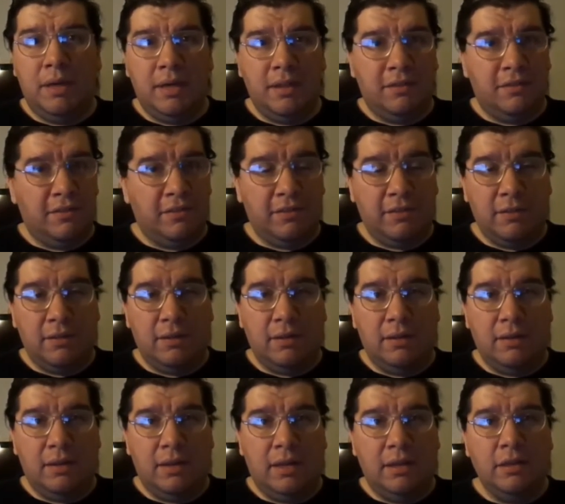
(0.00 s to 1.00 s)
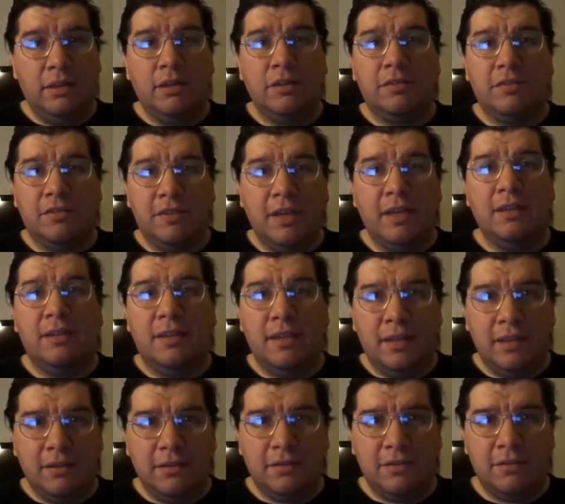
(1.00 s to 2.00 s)
But I'm going to say
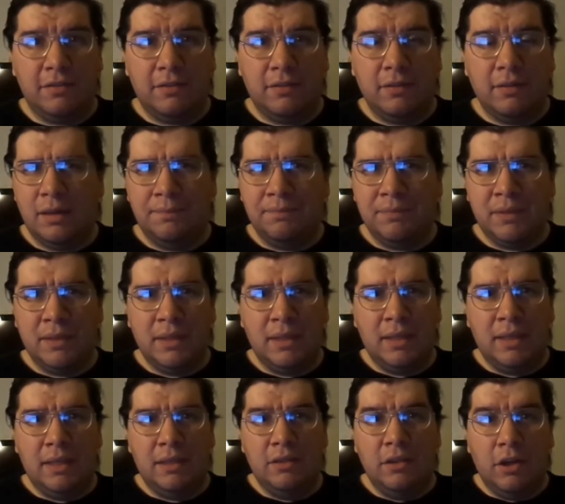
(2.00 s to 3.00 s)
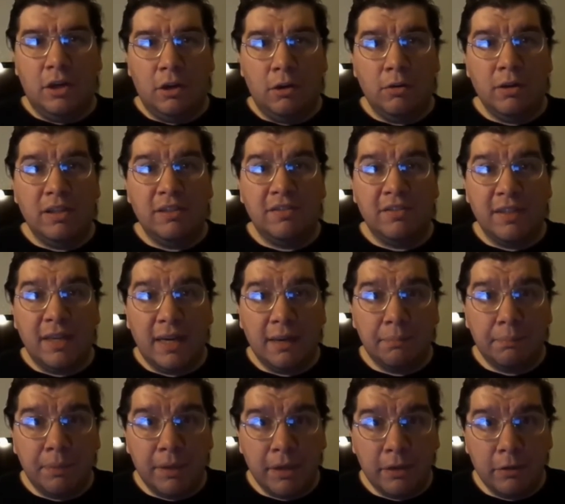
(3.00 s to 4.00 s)
this. No, it's
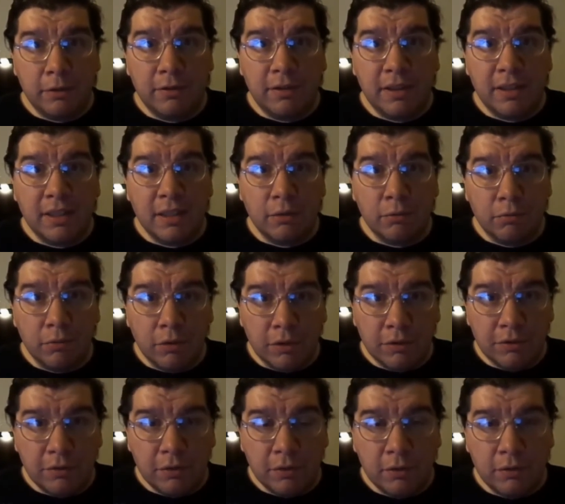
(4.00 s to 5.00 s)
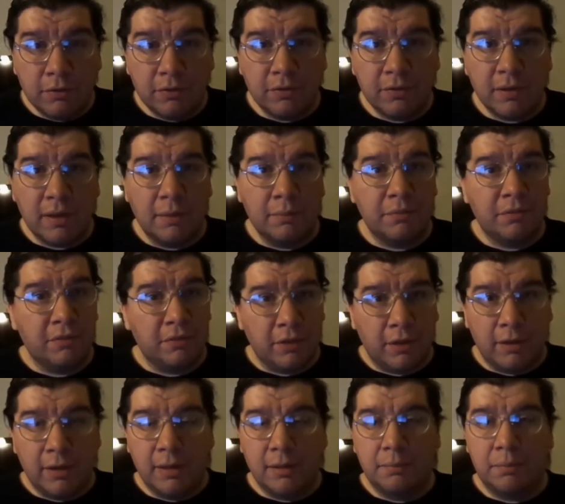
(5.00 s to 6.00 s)
not better than the originals. I'm
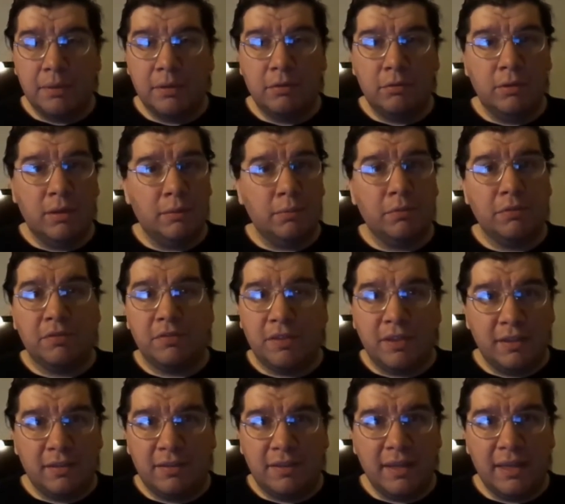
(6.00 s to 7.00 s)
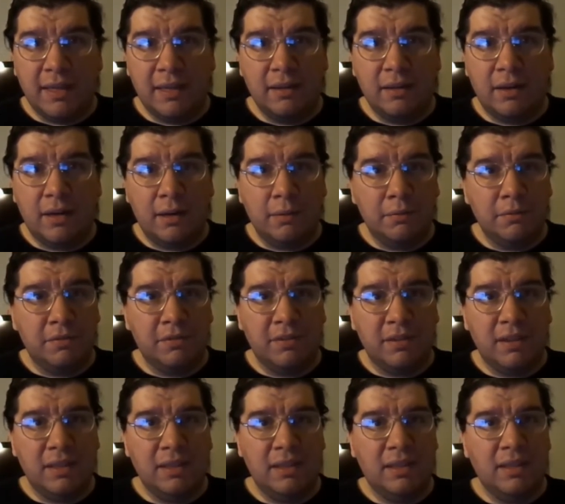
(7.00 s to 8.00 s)
sorry, but whoever said that
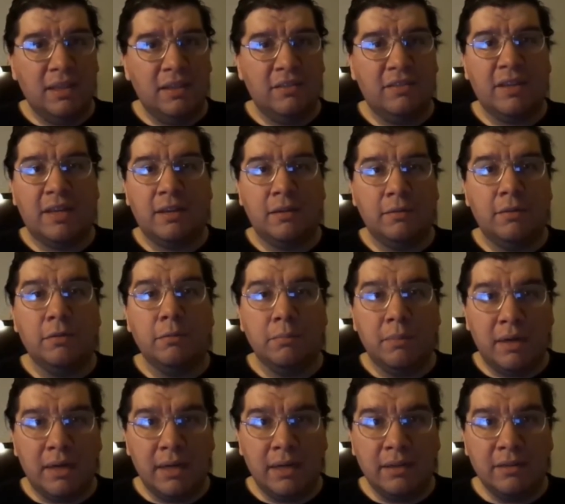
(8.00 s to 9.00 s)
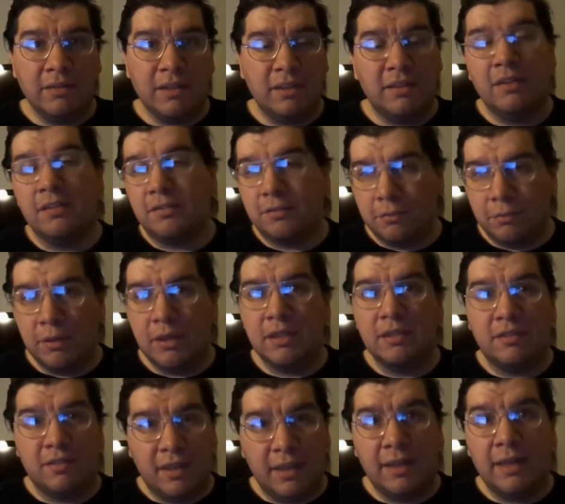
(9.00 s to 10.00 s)
obviously is out of their minds. At this
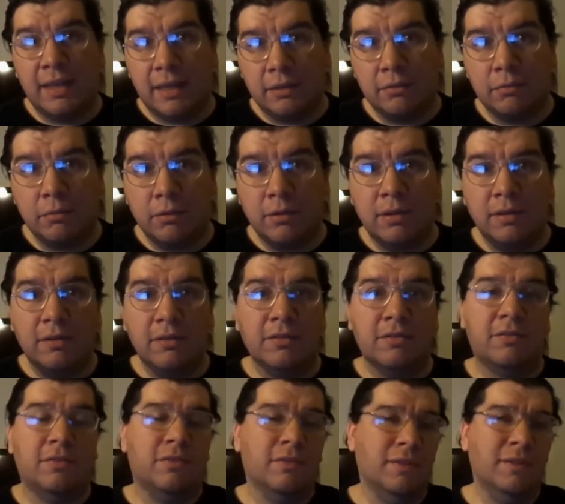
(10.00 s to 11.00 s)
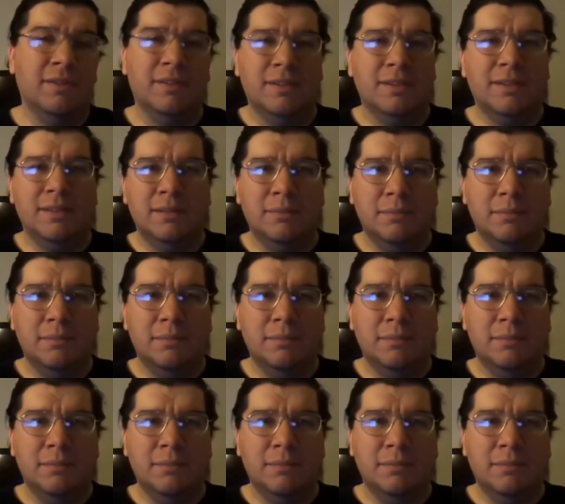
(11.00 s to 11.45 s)
rate, Dan Aykroyd is.